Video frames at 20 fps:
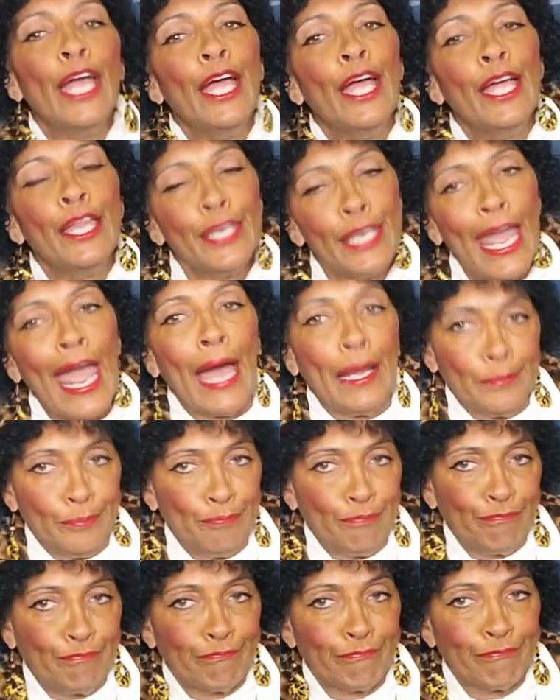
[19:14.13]
Now,
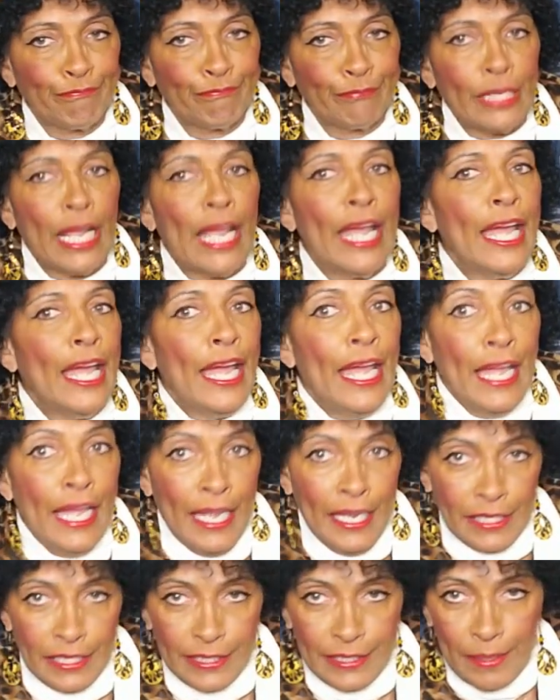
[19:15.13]

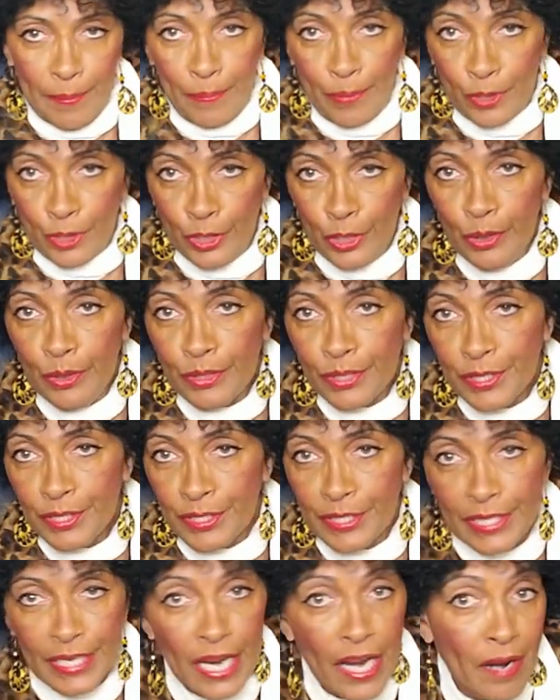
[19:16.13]
the producers
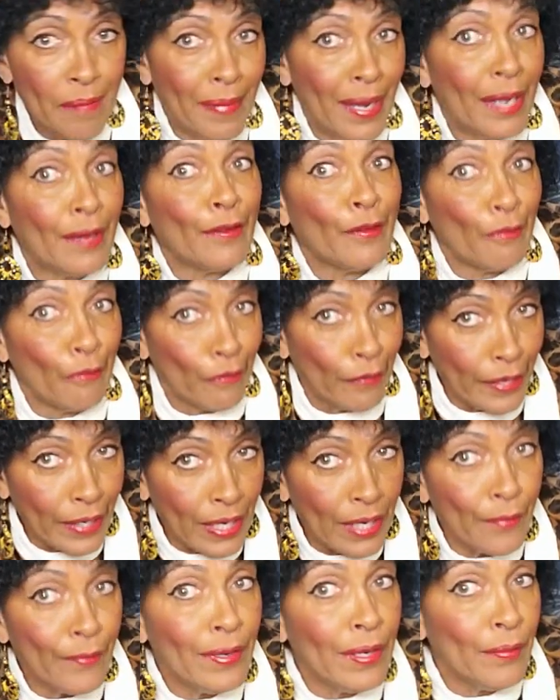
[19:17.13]
and everybody really,
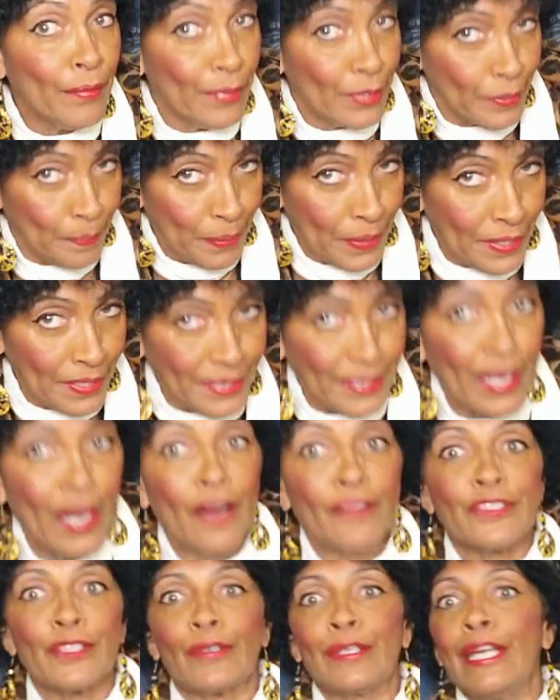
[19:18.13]
really was pissed
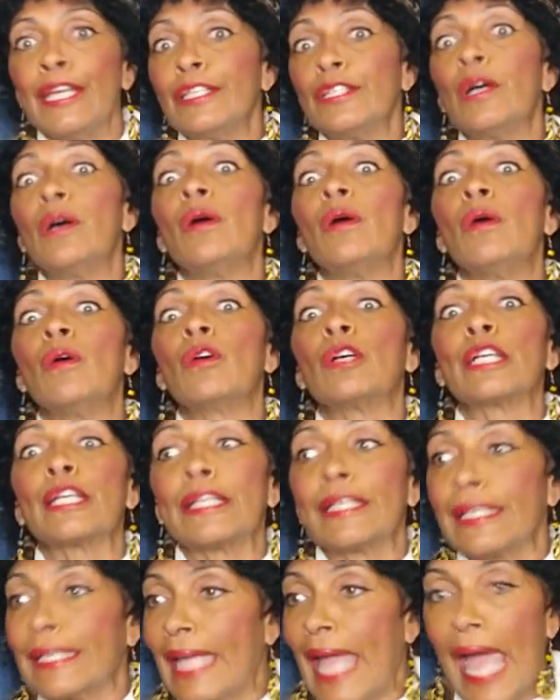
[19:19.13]
off. So they told
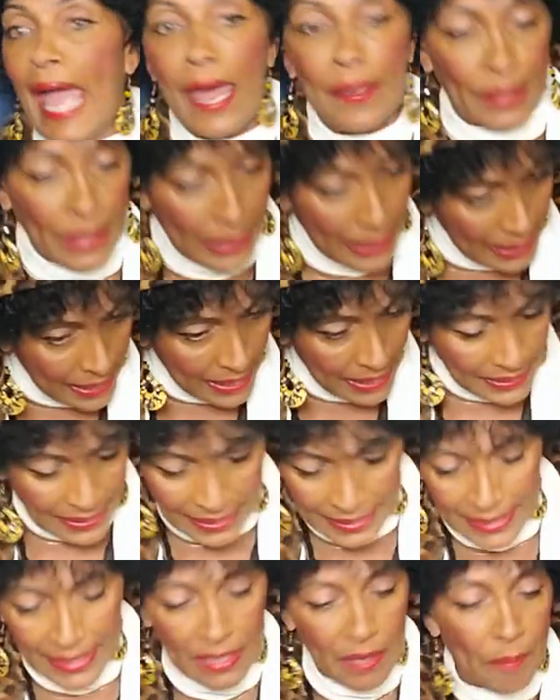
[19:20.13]
Kathleen, they
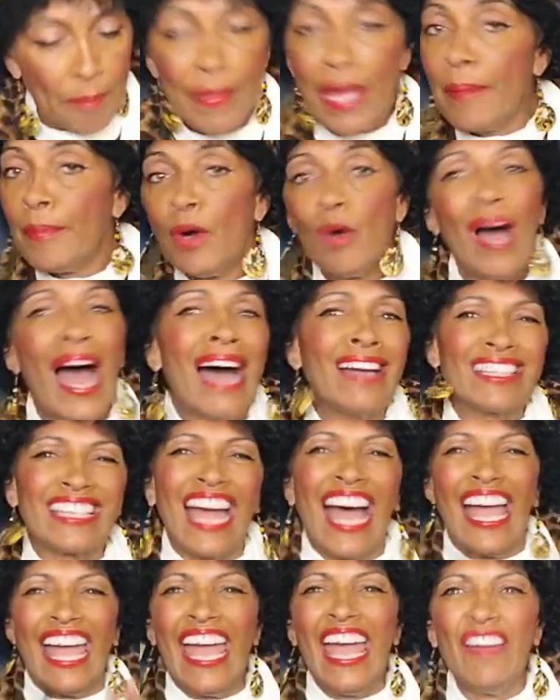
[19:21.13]
sent a memo out to
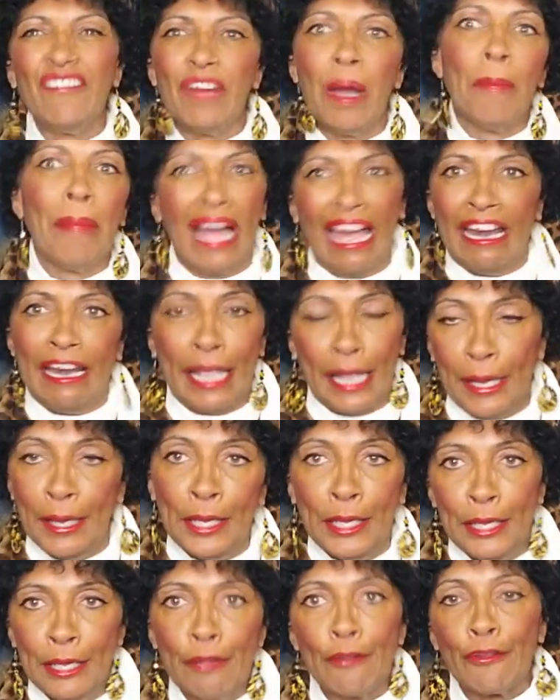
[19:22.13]
everybody
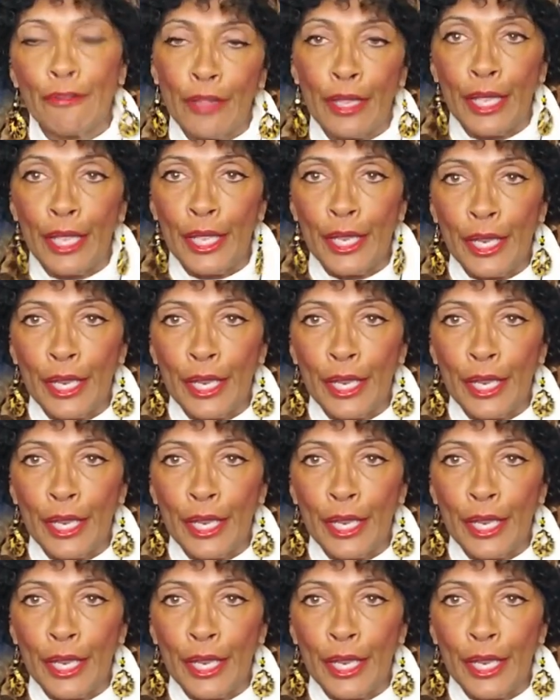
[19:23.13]
that said,